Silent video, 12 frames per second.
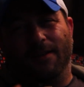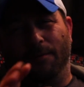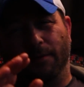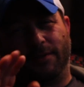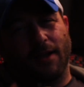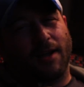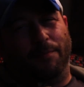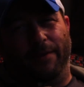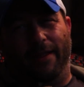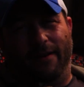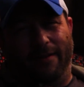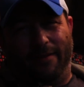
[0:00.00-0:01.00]
we'll talk
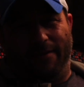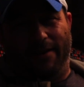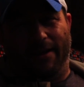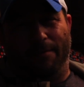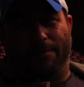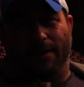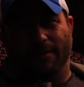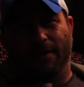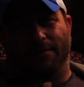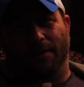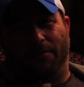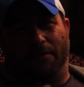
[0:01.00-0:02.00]
about that another day. But I
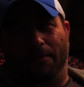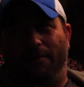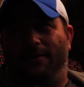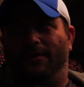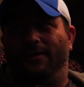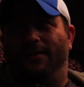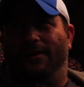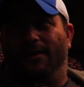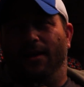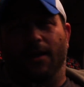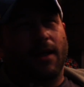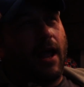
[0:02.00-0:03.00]
love the drone.
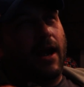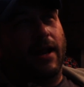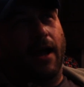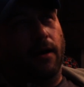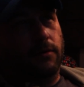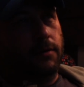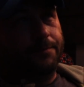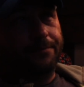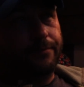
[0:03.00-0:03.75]
Anyhow,